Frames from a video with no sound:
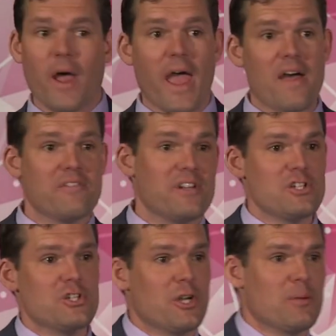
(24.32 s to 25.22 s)
I have an
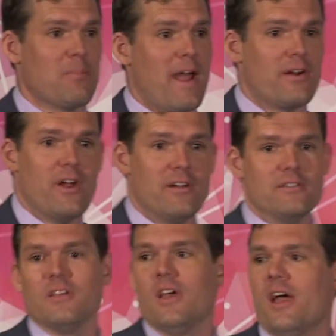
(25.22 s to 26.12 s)
engineering
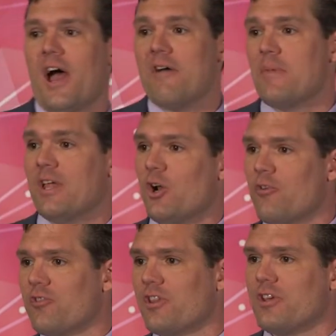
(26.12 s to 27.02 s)
background, I've made it
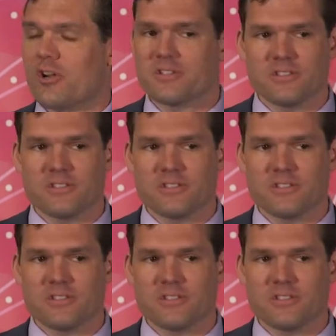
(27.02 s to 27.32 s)
over to the dark